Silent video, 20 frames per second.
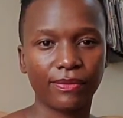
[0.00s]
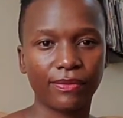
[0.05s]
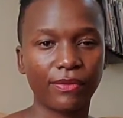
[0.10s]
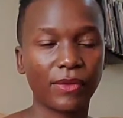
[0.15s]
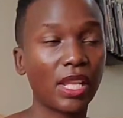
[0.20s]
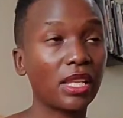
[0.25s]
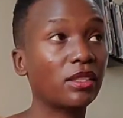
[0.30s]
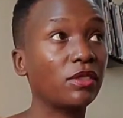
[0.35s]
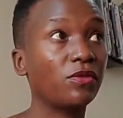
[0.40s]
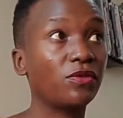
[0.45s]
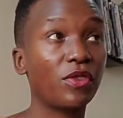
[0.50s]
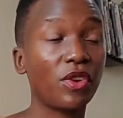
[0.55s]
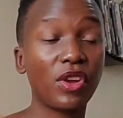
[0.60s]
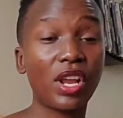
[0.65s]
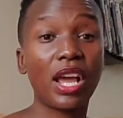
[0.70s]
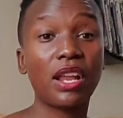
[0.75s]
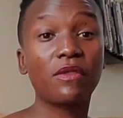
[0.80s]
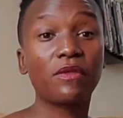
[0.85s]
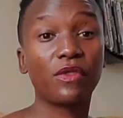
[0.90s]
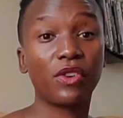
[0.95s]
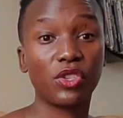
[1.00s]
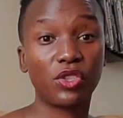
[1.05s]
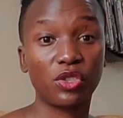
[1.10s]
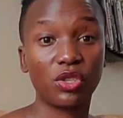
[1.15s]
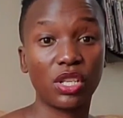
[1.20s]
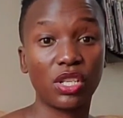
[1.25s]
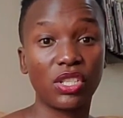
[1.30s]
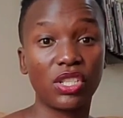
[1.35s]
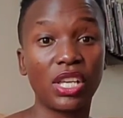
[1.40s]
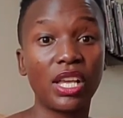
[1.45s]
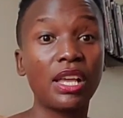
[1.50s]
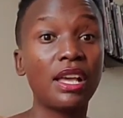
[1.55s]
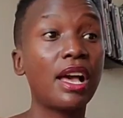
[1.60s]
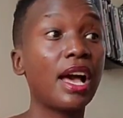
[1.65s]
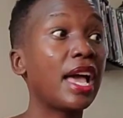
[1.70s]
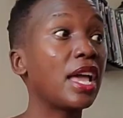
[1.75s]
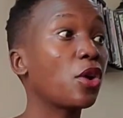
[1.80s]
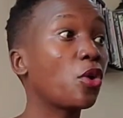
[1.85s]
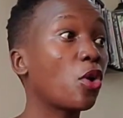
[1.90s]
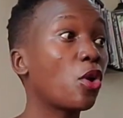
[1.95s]
That's very unfortunate.
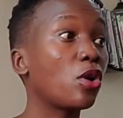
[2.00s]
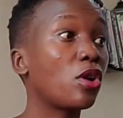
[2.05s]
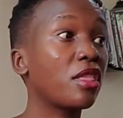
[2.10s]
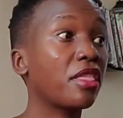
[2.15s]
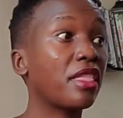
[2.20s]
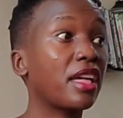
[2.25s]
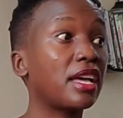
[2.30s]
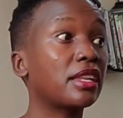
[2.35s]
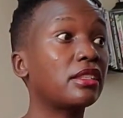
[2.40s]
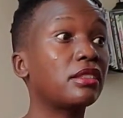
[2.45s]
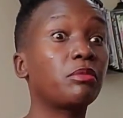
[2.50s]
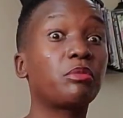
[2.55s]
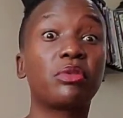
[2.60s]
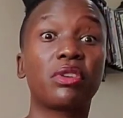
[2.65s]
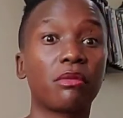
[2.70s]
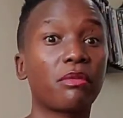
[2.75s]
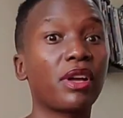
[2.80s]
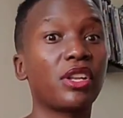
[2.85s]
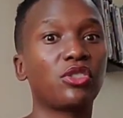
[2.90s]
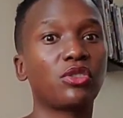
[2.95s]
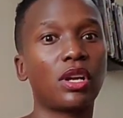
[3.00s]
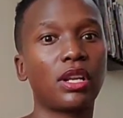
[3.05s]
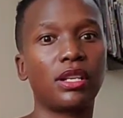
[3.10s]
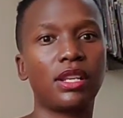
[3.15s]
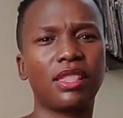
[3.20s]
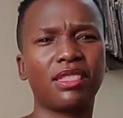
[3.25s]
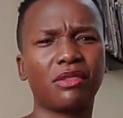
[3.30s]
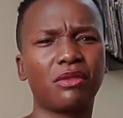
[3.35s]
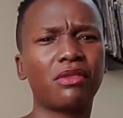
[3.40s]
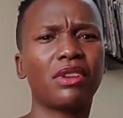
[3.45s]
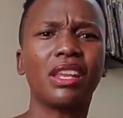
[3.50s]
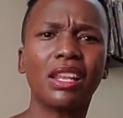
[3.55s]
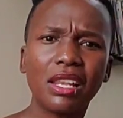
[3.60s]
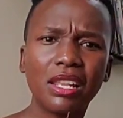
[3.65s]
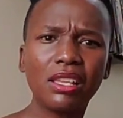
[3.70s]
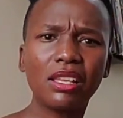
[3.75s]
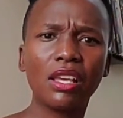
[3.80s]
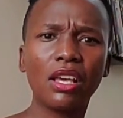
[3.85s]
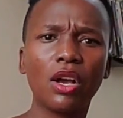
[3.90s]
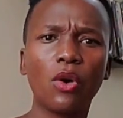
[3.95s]
I call that premature death.
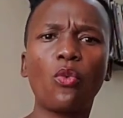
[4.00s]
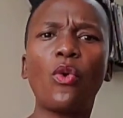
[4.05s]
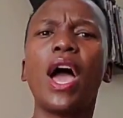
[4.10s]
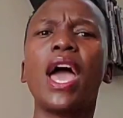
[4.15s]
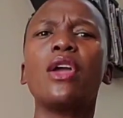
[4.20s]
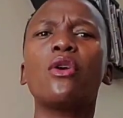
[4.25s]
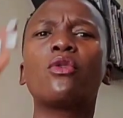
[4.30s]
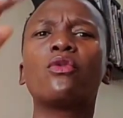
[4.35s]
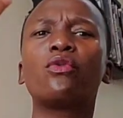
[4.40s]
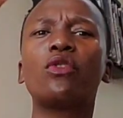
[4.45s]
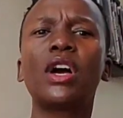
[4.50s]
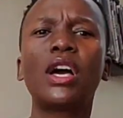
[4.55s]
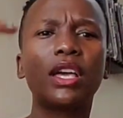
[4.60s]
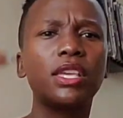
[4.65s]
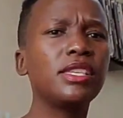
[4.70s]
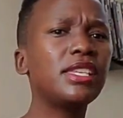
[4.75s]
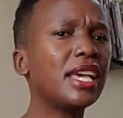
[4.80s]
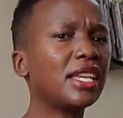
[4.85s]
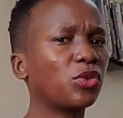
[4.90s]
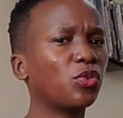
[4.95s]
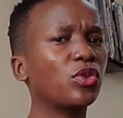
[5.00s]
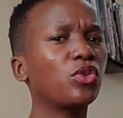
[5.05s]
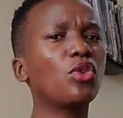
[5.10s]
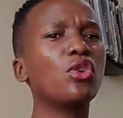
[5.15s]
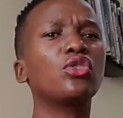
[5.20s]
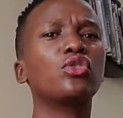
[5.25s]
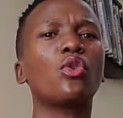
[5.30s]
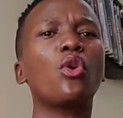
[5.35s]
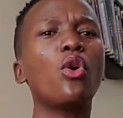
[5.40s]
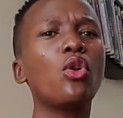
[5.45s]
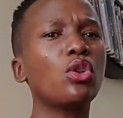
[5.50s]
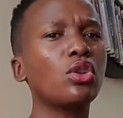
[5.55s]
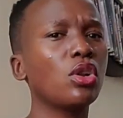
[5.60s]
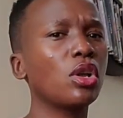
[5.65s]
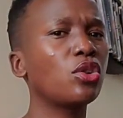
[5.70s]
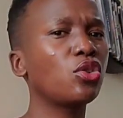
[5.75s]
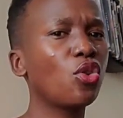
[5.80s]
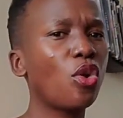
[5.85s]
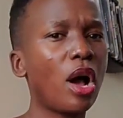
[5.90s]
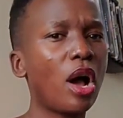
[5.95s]
Really? Why? Yes, we don't all
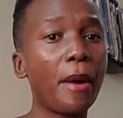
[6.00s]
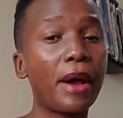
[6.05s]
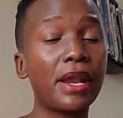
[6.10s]
know our